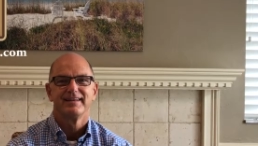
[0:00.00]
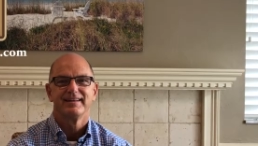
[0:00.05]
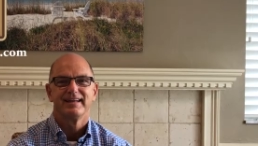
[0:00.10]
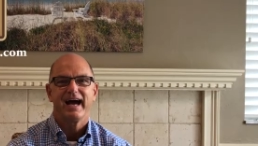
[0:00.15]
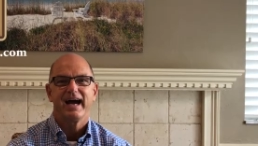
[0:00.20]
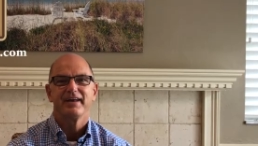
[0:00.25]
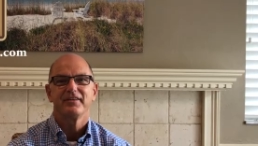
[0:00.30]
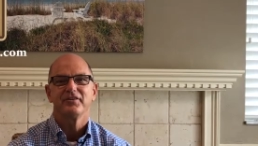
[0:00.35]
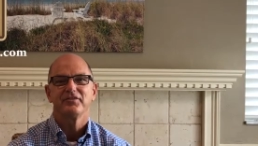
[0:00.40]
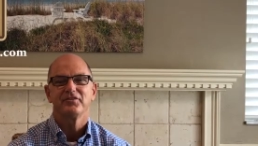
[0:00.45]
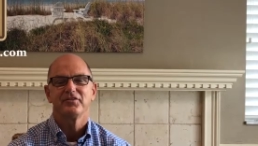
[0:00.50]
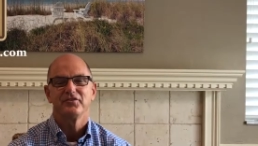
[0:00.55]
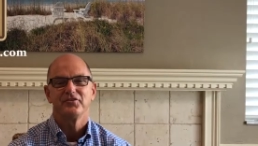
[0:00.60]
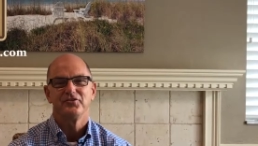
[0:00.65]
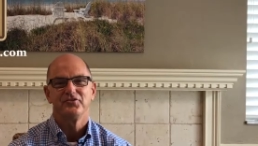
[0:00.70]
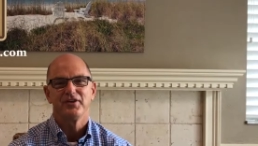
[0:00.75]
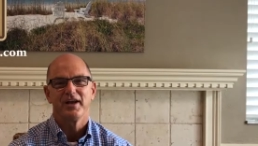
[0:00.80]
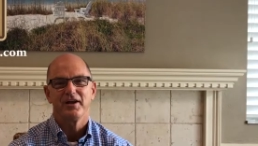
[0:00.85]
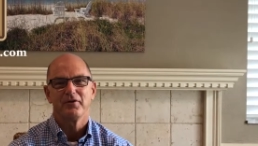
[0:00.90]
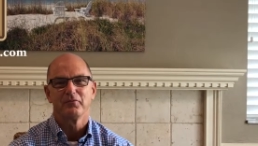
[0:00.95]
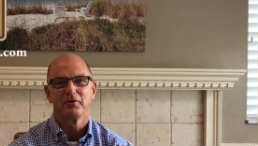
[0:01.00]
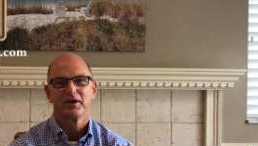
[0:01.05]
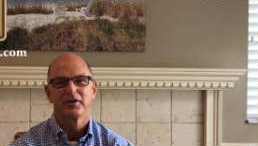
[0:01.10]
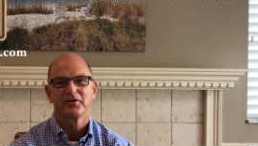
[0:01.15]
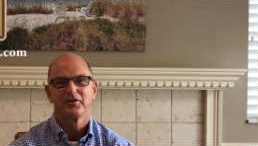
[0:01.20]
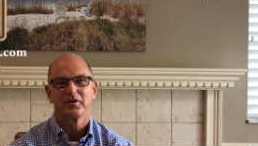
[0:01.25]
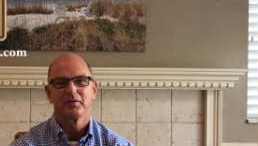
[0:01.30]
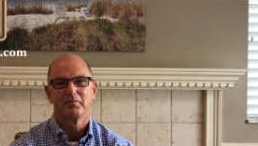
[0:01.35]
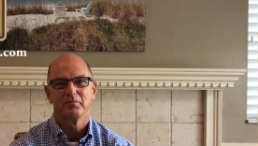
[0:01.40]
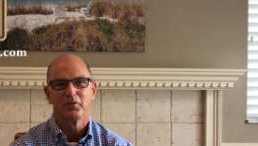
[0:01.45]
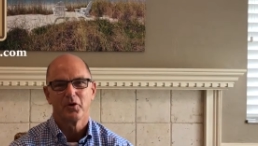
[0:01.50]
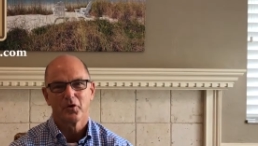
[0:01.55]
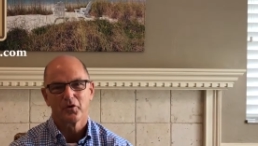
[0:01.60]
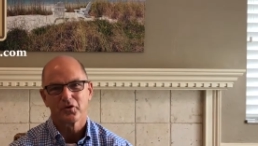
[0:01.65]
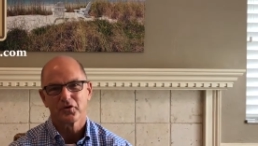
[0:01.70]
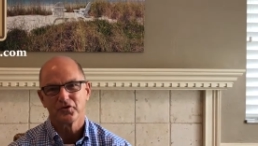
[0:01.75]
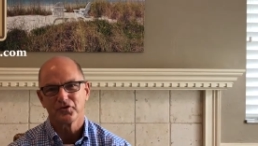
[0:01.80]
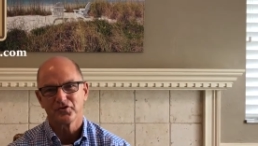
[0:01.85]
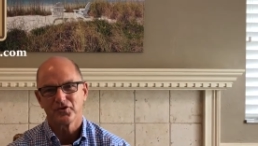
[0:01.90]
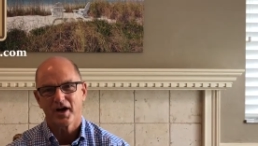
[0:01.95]
Hi, this is Jay Richter,
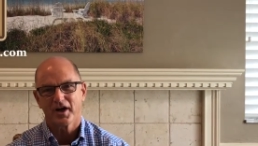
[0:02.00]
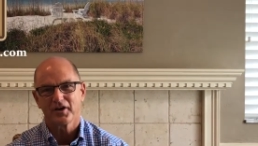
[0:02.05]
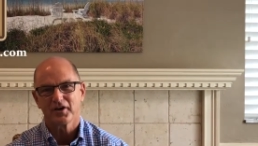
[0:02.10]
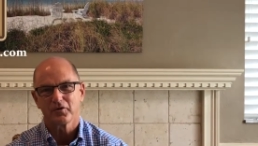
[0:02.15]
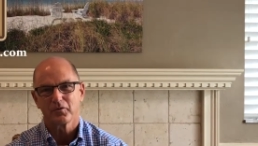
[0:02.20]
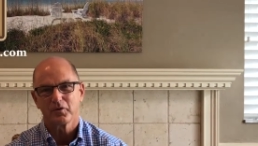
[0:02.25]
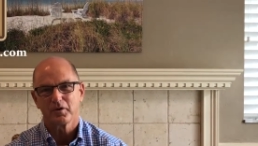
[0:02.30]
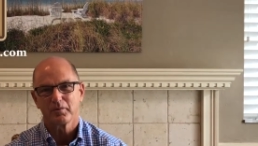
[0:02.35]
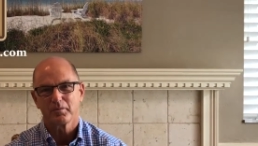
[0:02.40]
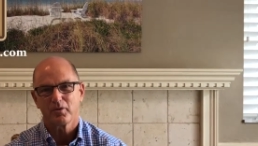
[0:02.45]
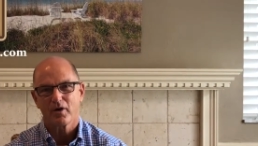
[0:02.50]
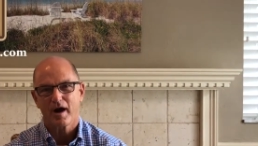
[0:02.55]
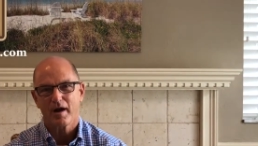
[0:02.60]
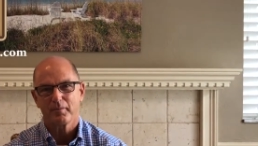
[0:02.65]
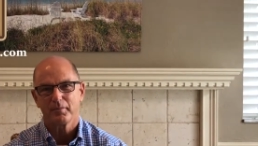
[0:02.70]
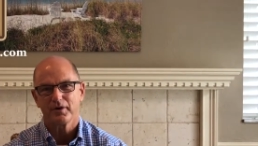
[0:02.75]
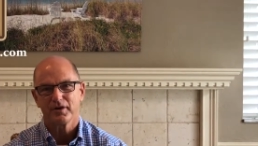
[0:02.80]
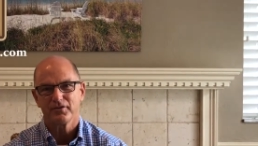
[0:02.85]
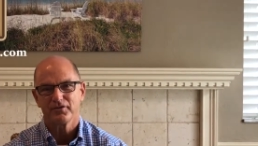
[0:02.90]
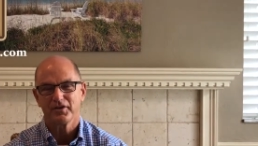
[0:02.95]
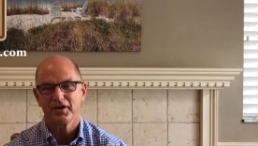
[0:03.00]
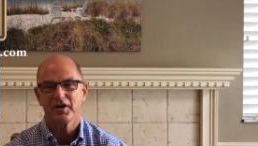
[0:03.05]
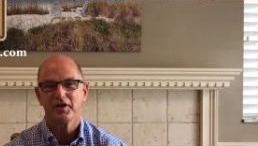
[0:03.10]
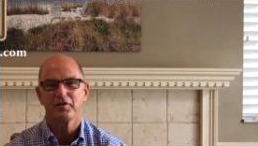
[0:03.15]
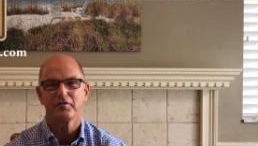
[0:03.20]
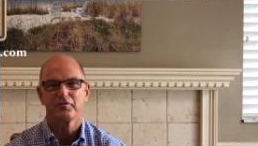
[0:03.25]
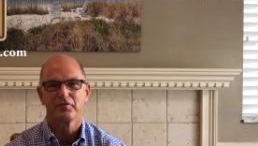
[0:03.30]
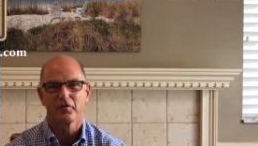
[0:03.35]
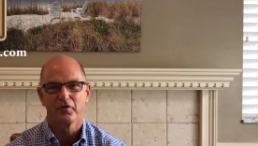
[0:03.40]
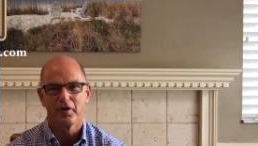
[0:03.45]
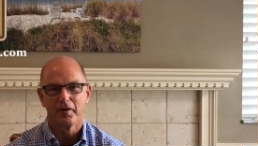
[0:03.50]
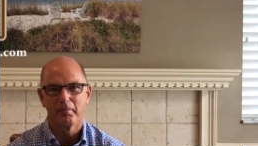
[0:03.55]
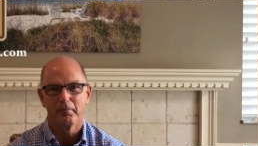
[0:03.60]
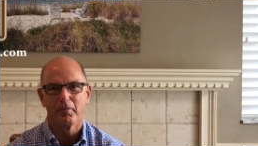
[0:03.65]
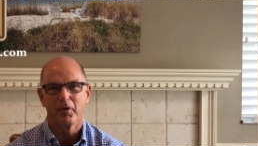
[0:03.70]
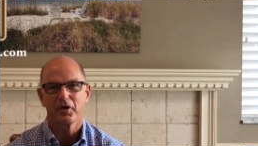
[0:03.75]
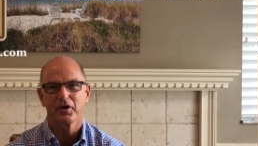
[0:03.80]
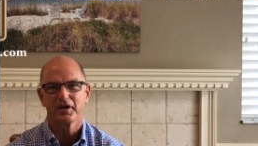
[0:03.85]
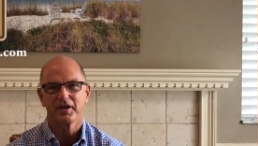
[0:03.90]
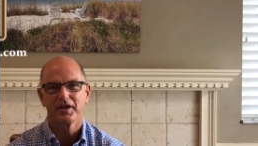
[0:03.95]
broker John R. Wood Properties, here for a
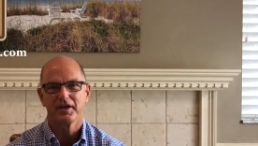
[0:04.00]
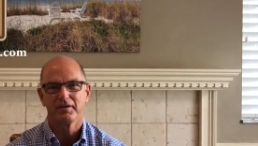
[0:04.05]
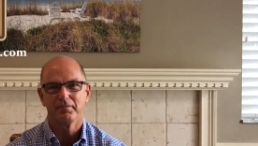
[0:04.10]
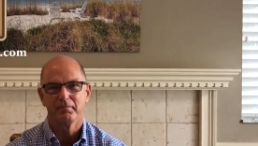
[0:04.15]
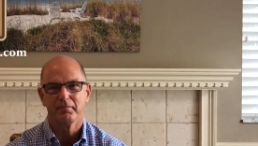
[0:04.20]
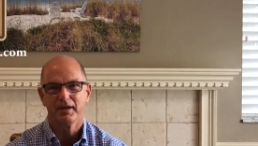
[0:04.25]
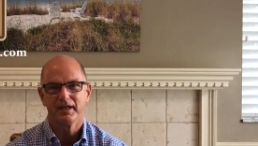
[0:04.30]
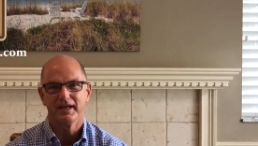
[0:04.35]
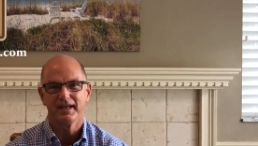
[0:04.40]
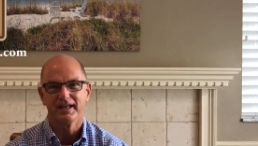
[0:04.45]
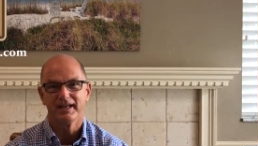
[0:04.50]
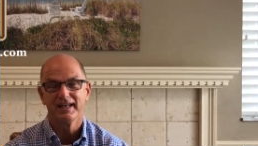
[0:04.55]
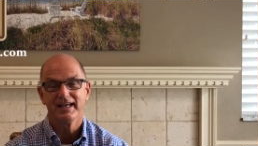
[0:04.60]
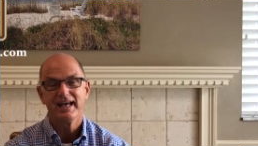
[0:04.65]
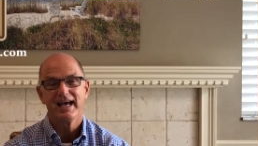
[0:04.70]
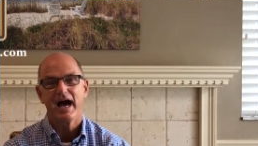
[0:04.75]
market minute.